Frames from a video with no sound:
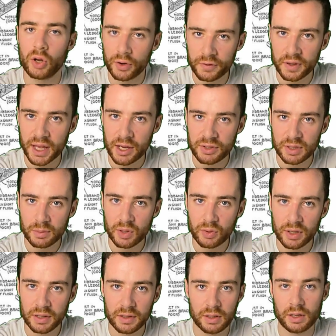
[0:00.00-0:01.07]
A lot of the housing
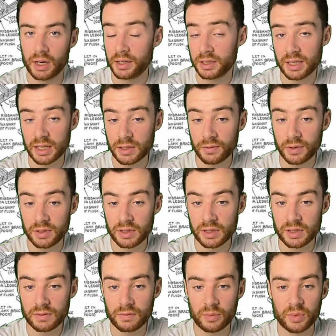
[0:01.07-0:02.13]
built in the United States, for
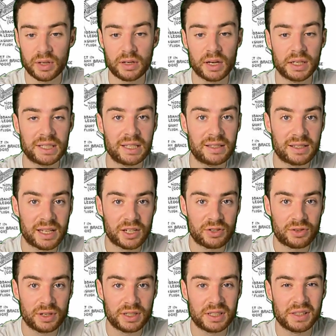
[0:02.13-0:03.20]
instance, from the 19th
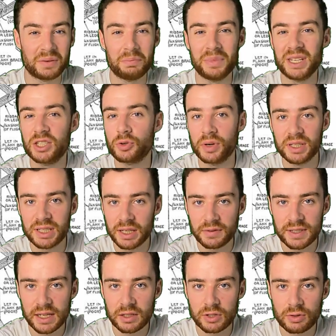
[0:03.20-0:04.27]
century to the
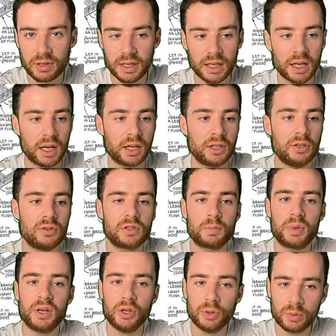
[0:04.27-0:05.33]
mid-20th century,
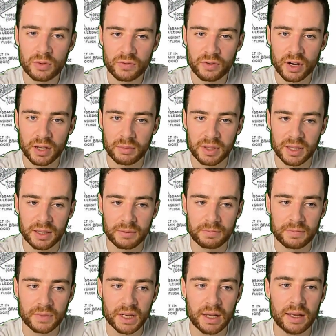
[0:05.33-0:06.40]
used balloon framing.
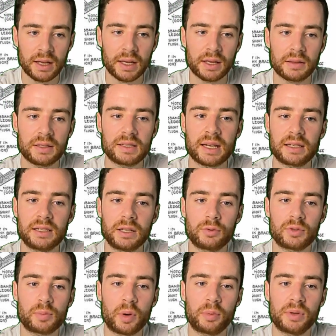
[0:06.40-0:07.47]
This
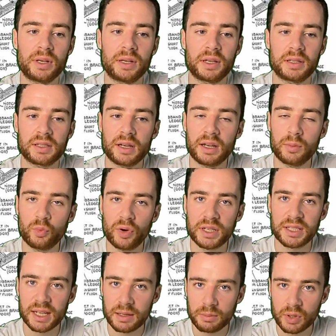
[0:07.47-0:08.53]
technique was popular at a time
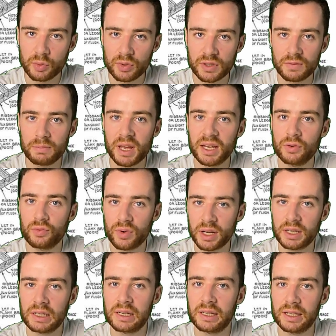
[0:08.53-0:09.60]
where timber was made
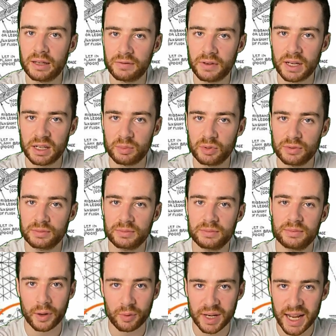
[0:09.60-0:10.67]
readily available. A
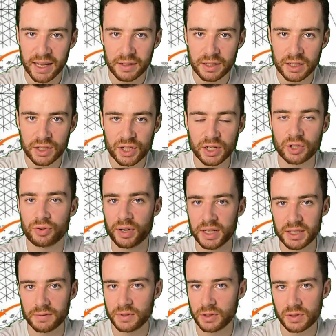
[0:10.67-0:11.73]
more outlandish and
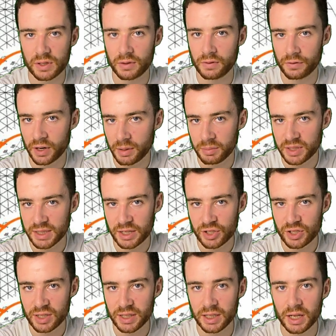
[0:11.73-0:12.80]
creative use of the frame
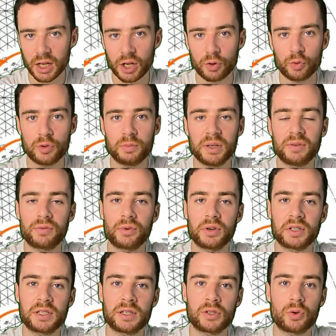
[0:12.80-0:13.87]
potentially would be,
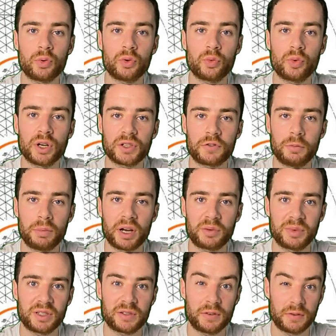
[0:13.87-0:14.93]
for instance, all the works from
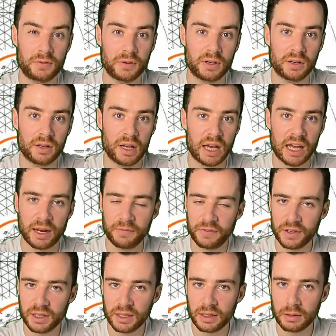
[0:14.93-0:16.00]
Buckminster Fuller, and I'm
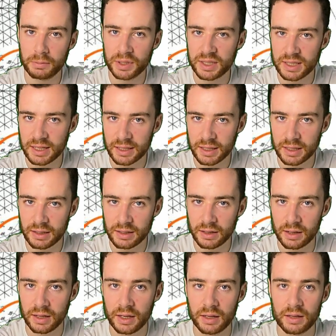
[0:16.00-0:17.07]
thinking in
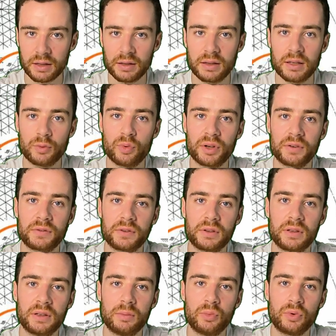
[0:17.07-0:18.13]
particular the one
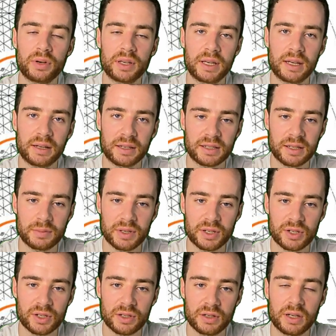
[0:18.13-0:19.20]
for the Montreal
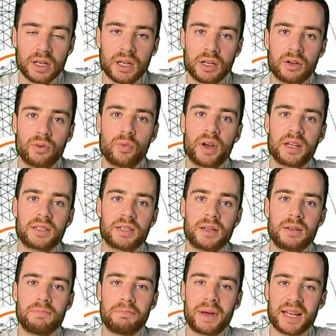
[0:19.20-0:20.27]
exhibition where it's
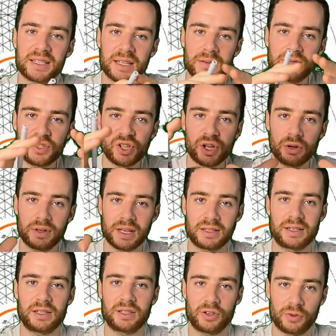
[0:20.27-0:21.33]
a massive
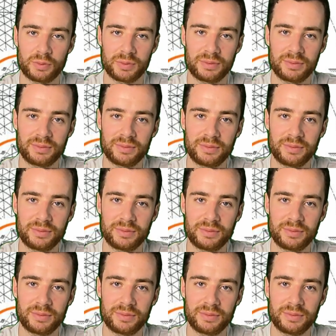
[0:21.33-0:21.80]
geodesic dome.